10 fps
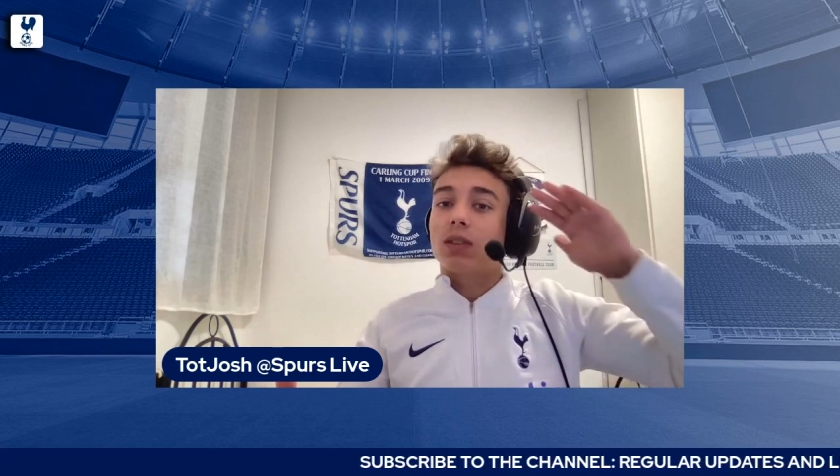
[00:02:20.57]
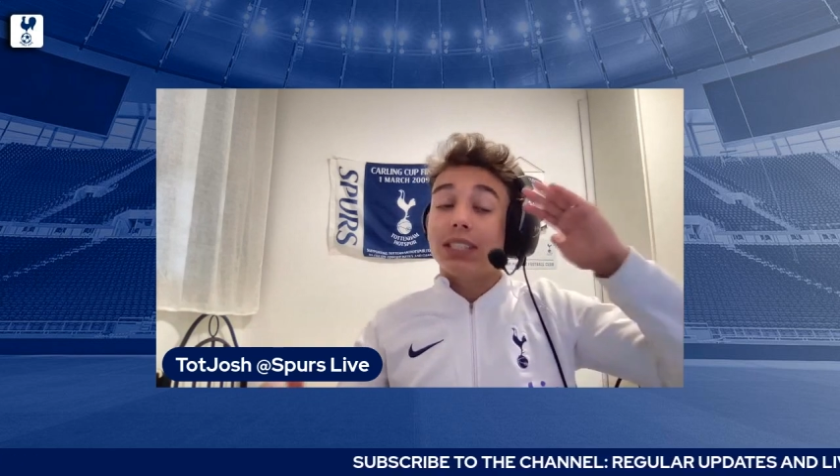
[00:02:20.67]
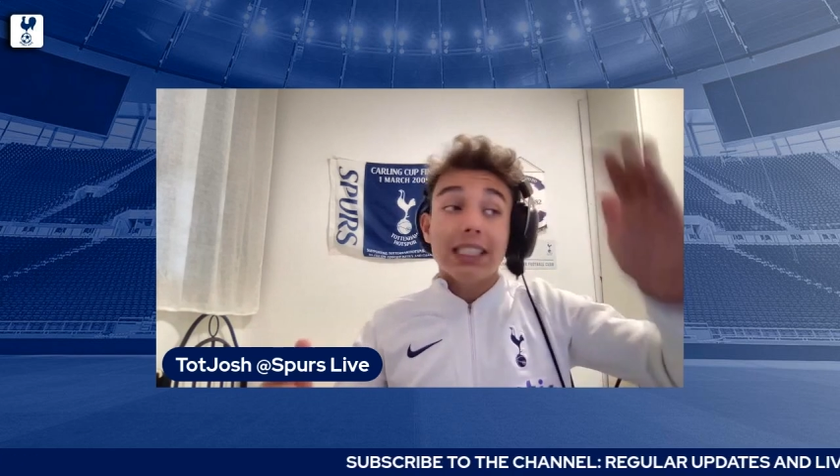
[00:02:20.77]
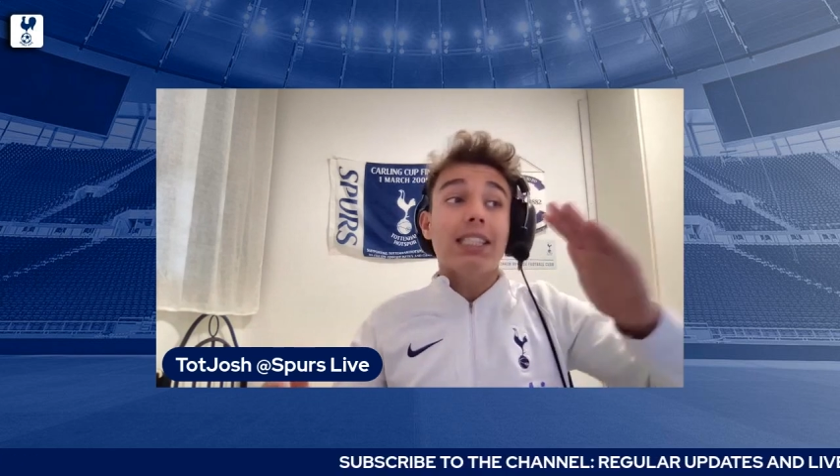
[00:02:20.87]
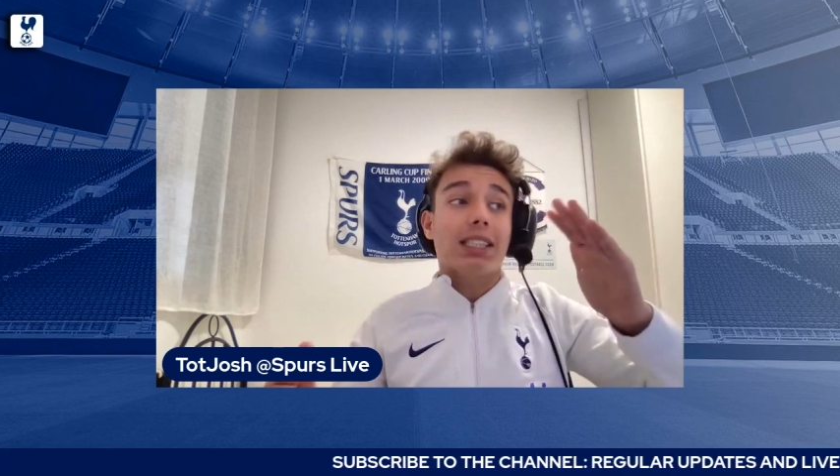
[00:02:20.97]

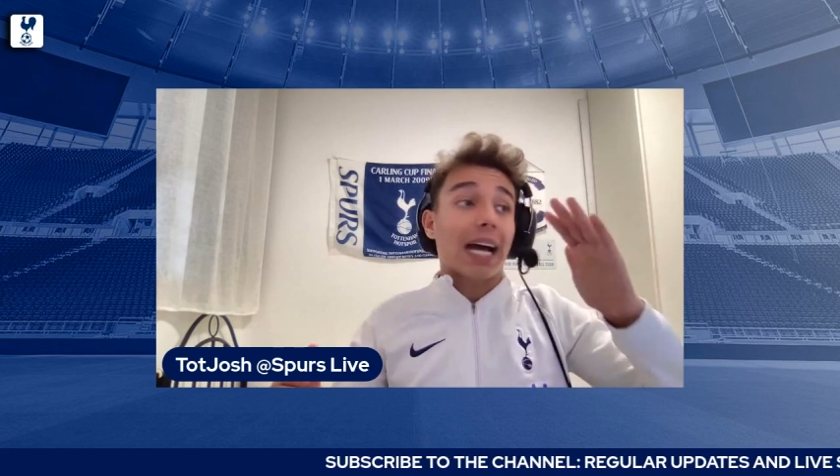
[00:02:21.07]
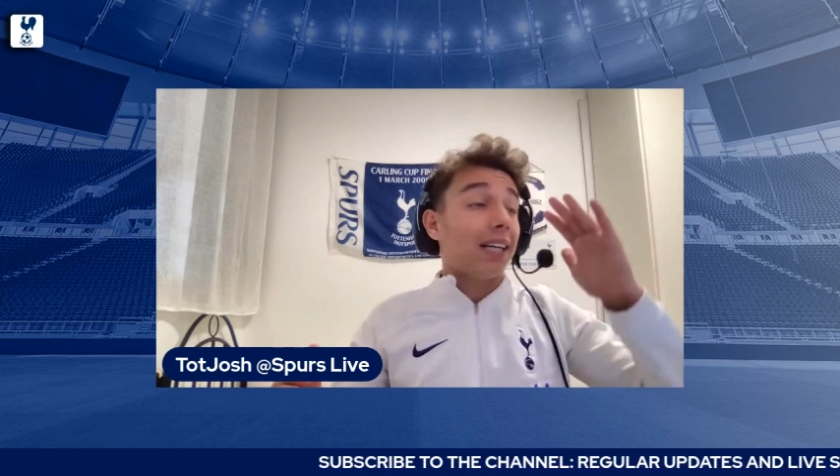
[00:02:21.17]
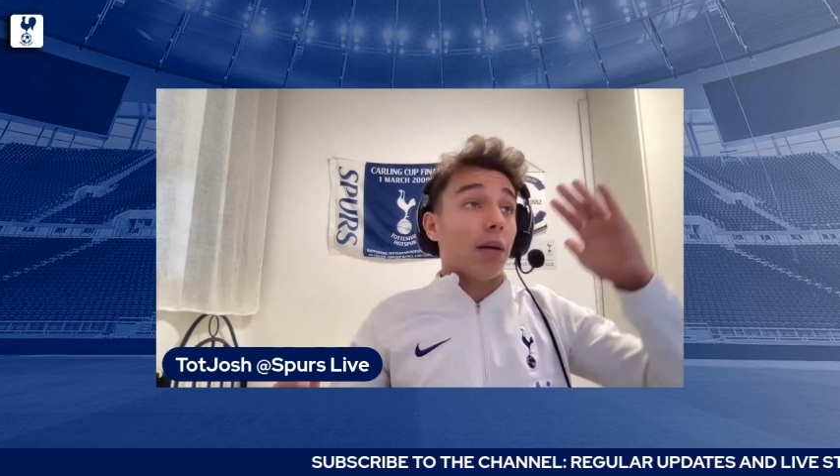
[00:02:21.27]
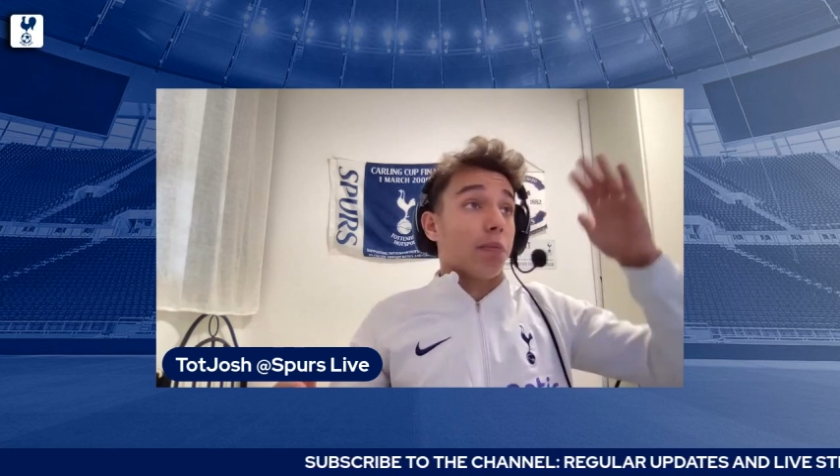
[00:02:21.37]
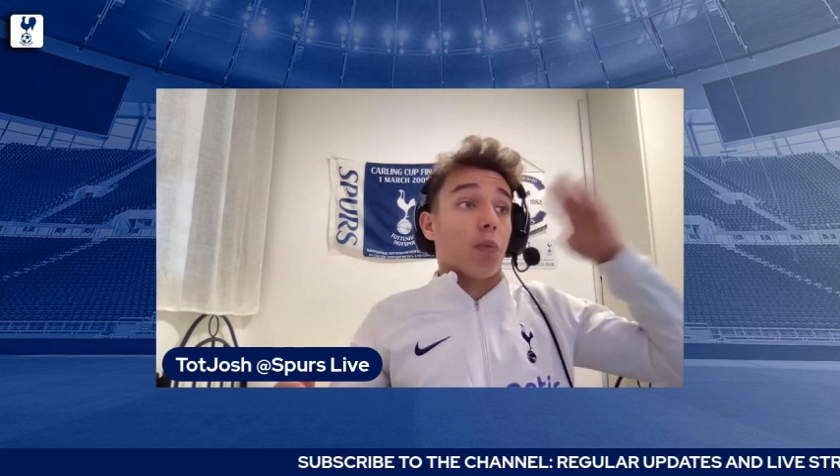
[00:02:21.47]
needs,
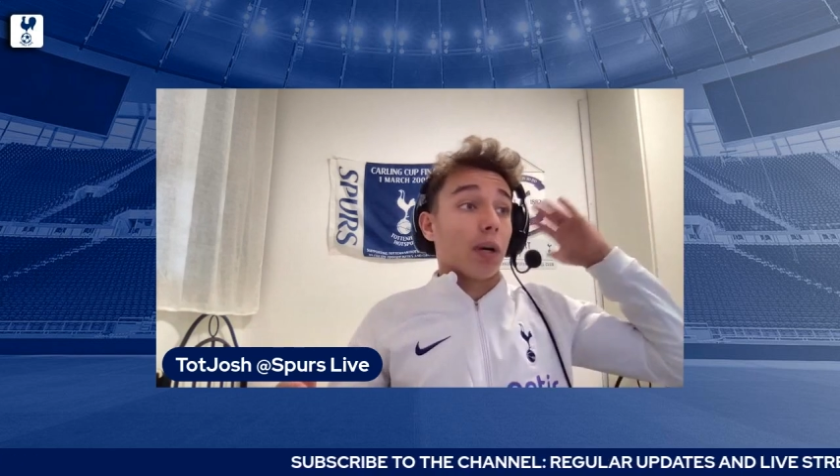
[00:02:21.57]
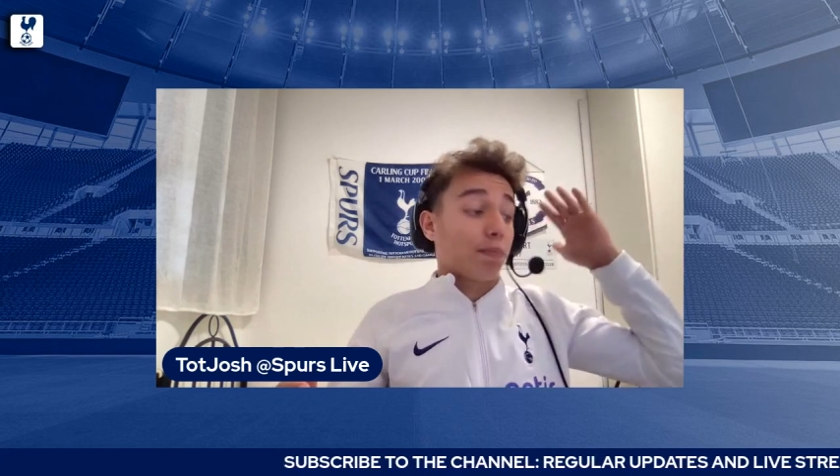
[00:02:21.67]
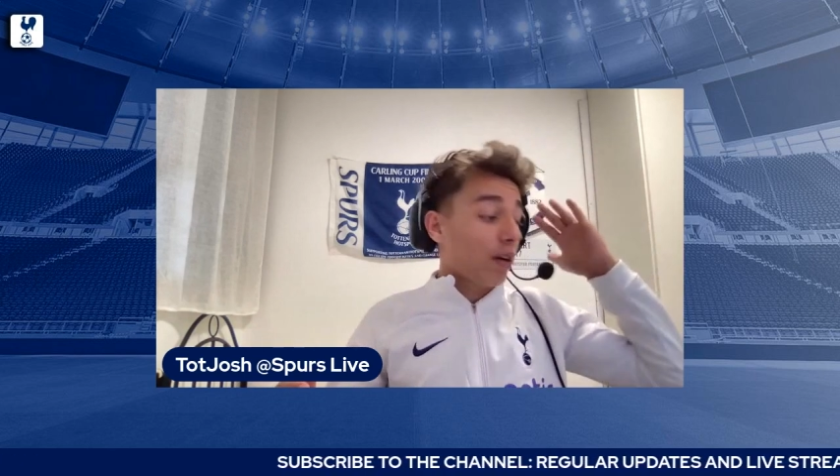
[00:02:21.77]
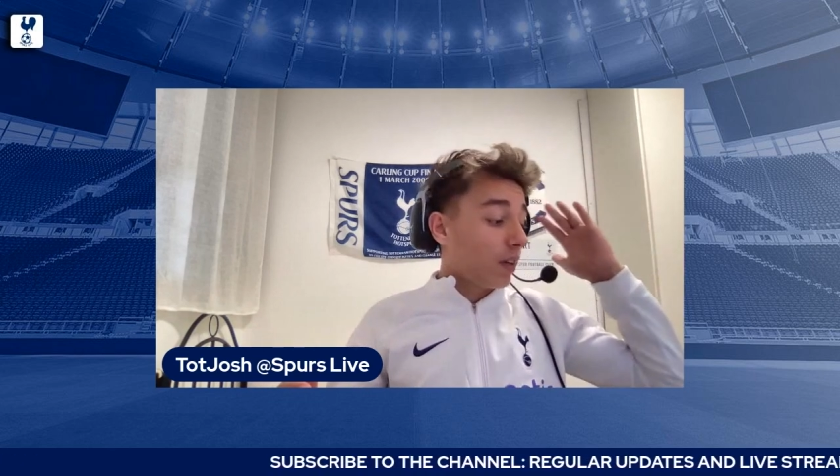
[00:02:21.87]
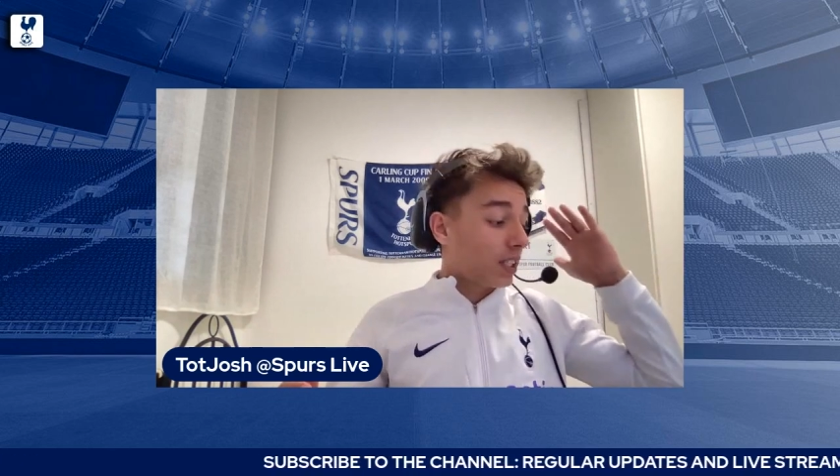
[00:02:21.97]
and he
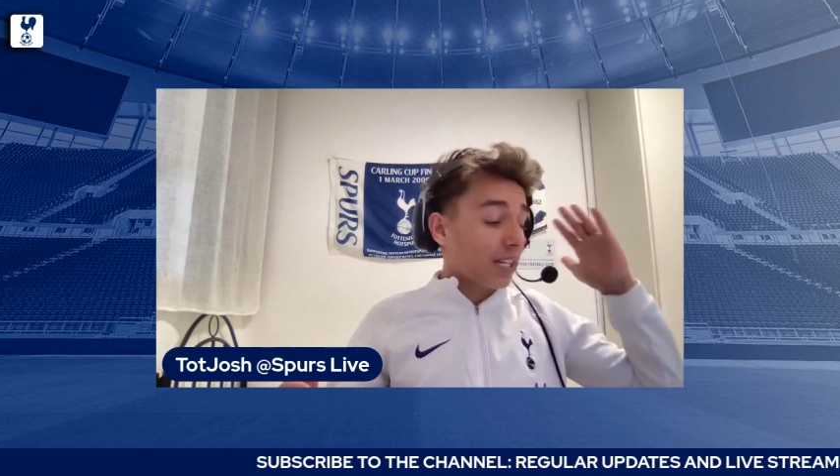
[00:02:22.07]
previously